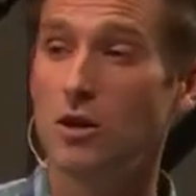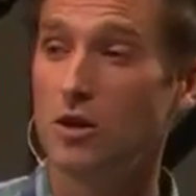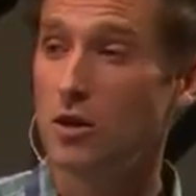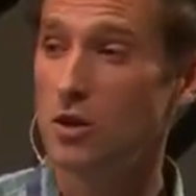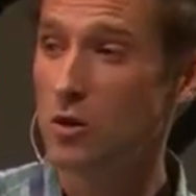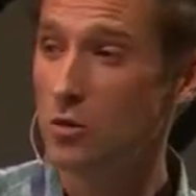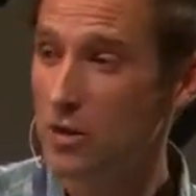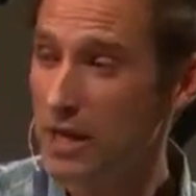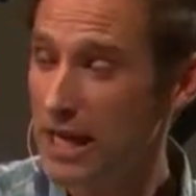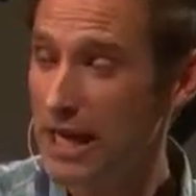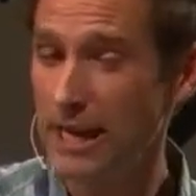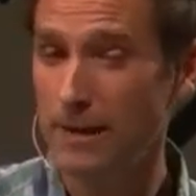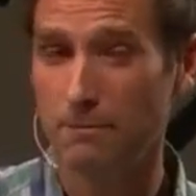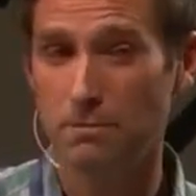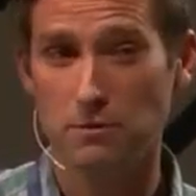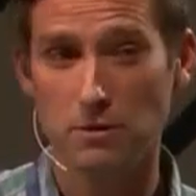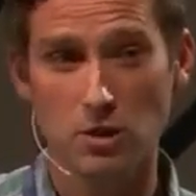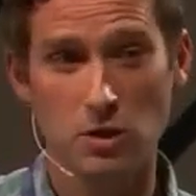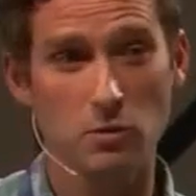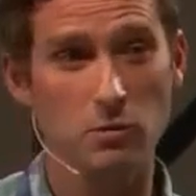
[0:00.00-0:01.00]
you
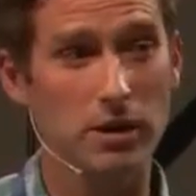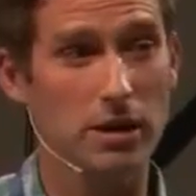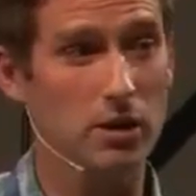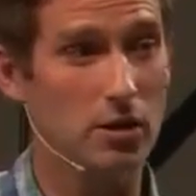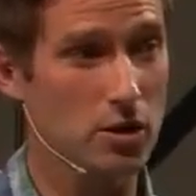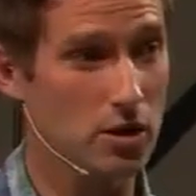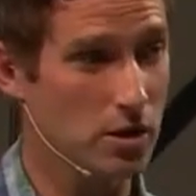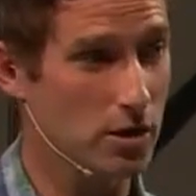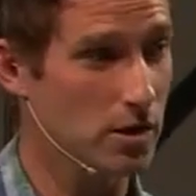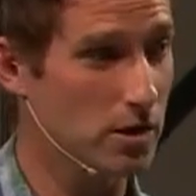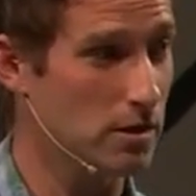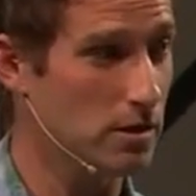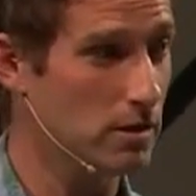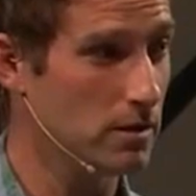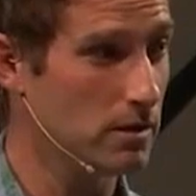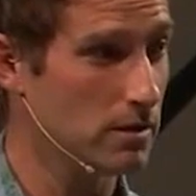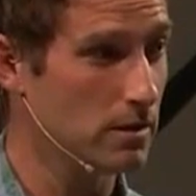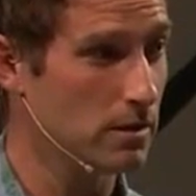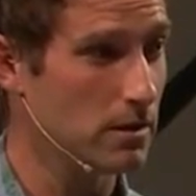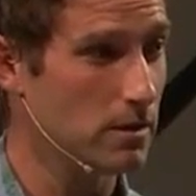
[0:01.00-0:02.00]
keep doing good
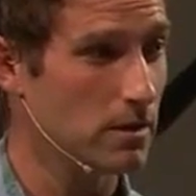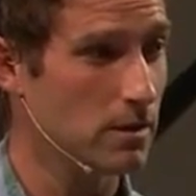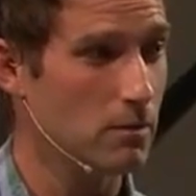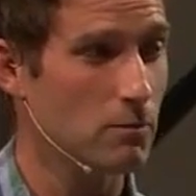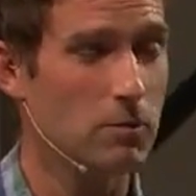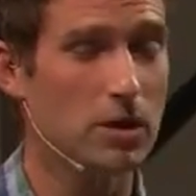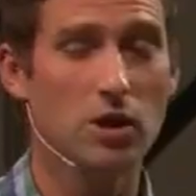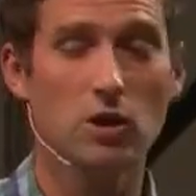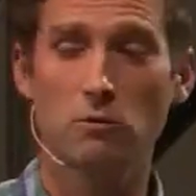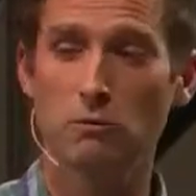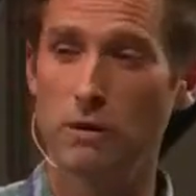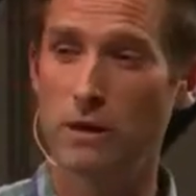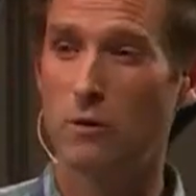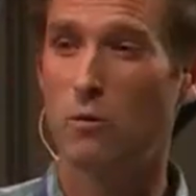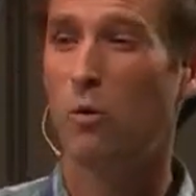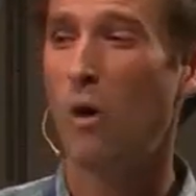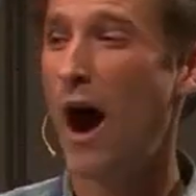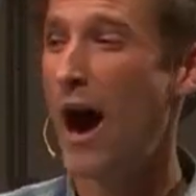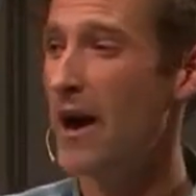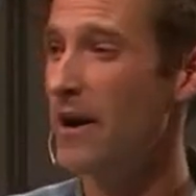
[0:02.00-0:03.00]
when you're
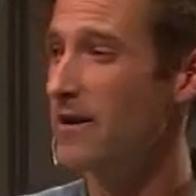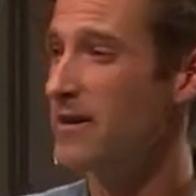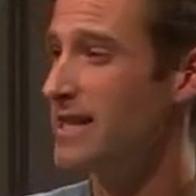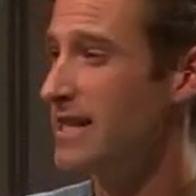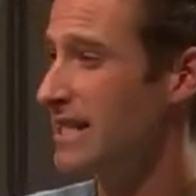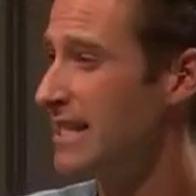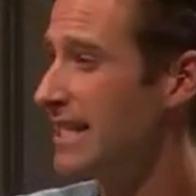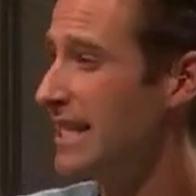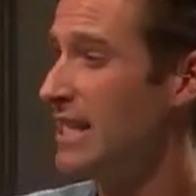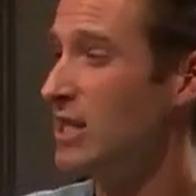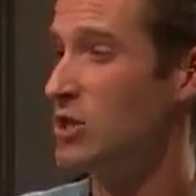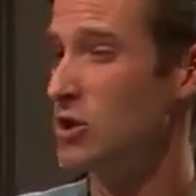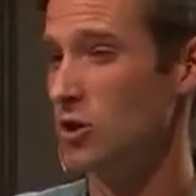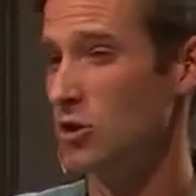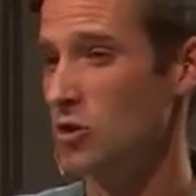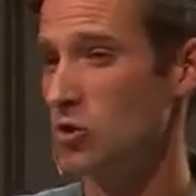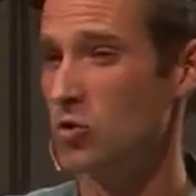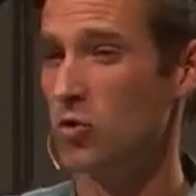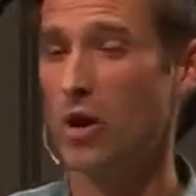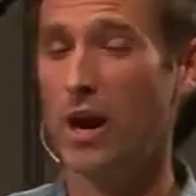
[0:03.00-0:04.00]
required to teach or
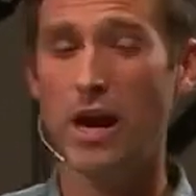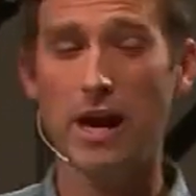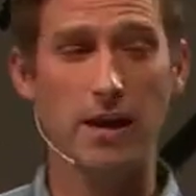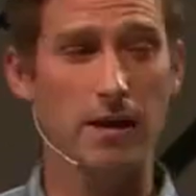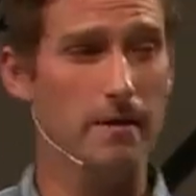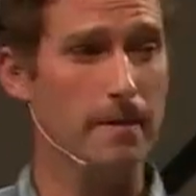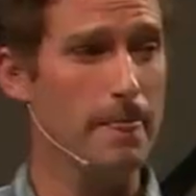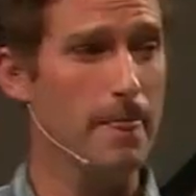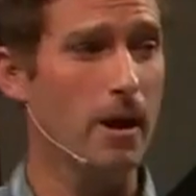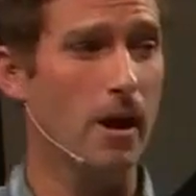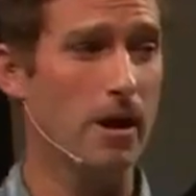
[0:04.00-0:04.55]
train